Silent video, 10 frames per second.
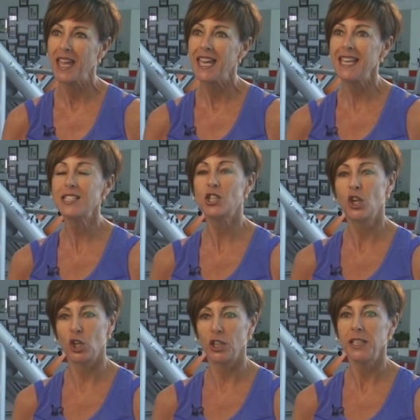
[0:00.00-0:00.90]
it's
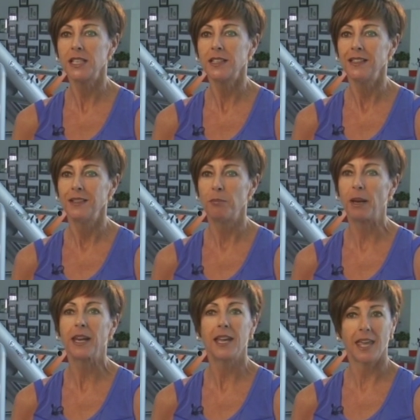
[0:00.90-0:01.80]
good,
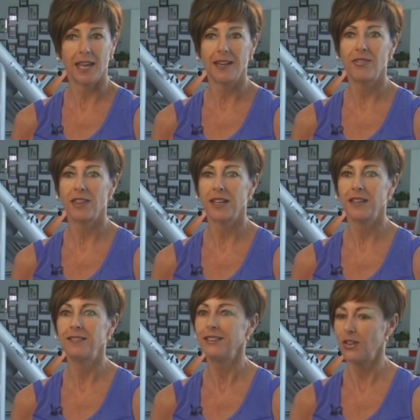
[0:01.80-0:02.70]
But like
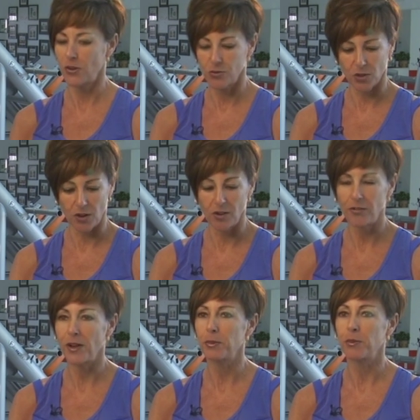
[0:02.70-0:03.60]
anything, you know,
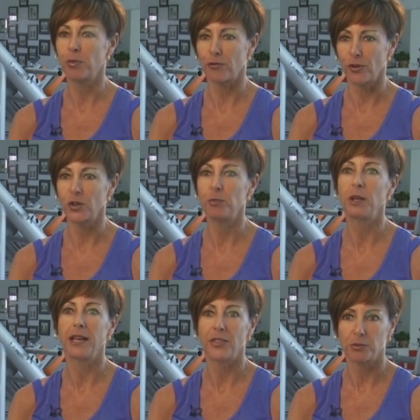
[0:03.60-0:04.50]
golf, I would prefer to
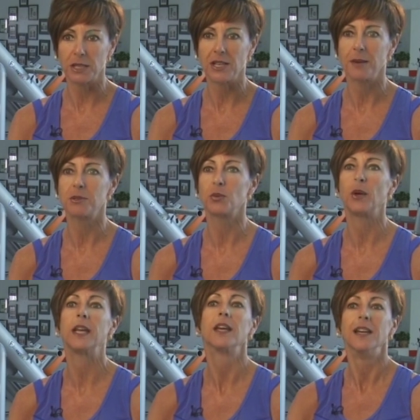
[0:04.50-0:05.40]
play 3 times a
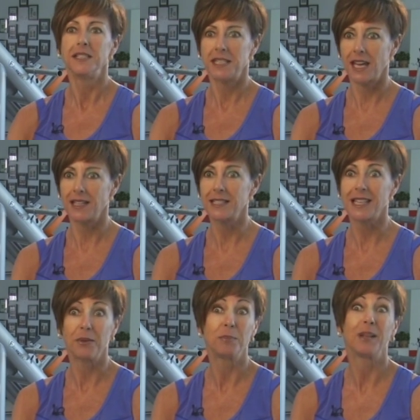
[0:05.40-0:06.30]
week. Tennis,
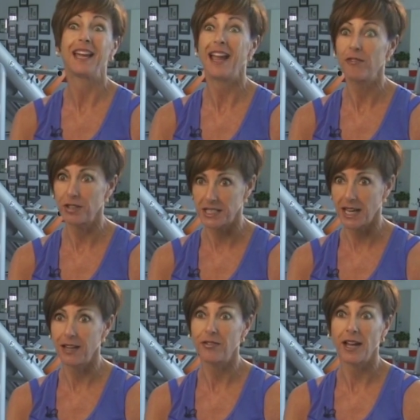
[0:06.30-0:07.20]
I would play every
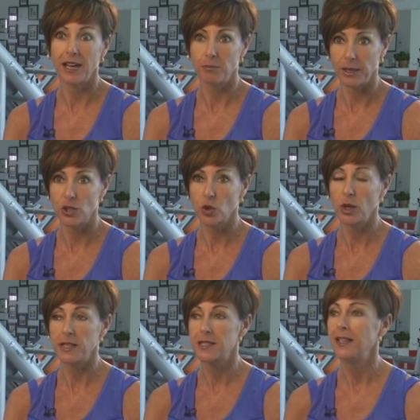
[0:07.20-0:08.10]
day if I had my
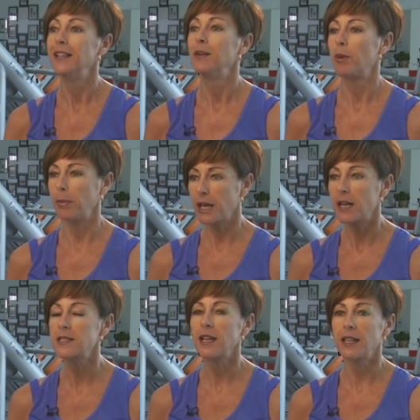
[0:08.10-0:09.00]
choice. But
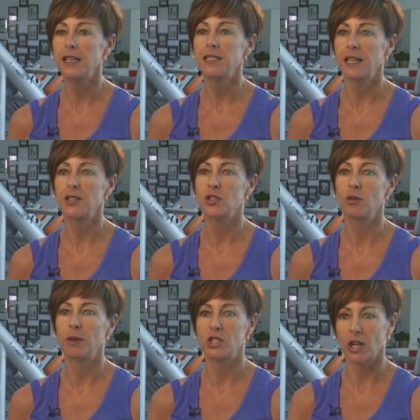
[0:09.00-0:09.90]
because I like tennis so
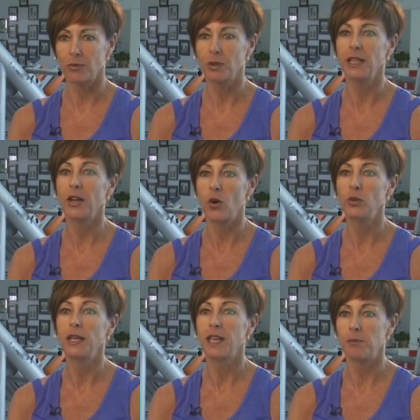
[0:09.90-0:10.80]
much, I can really
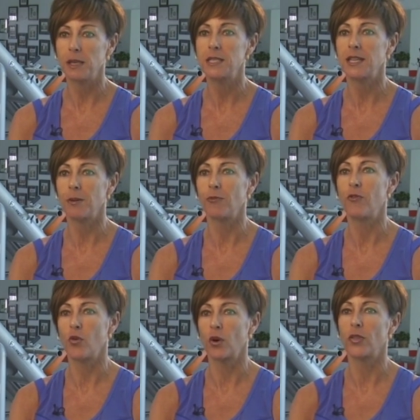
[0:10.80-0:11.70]
only commit to him
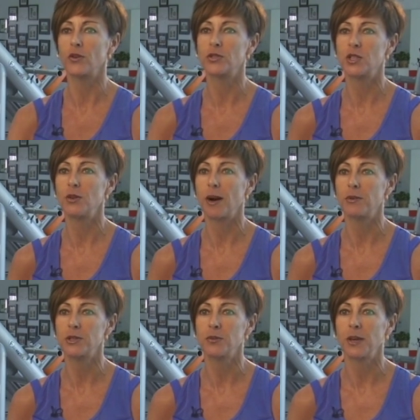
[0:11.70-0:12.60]
for those 2
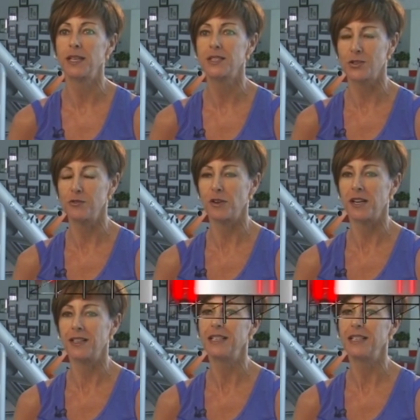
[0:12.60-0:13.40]
hours a week so far